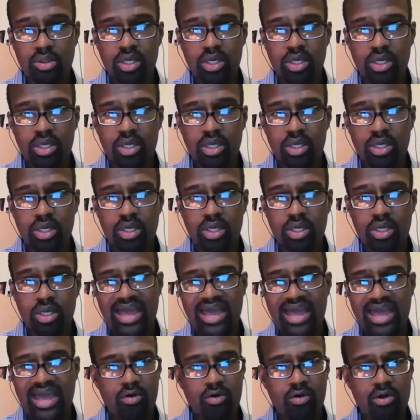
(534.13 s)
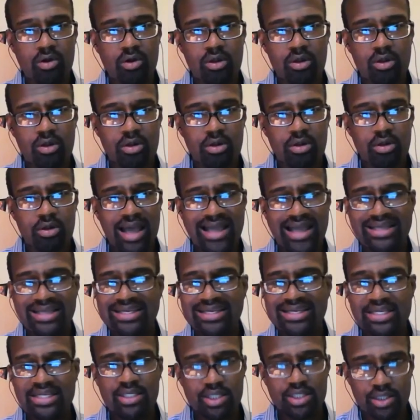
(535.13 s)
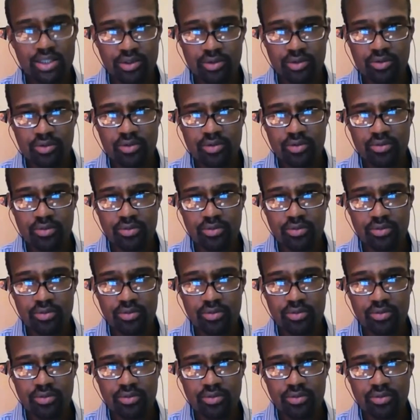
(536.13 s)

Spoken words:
That before I couldn't do.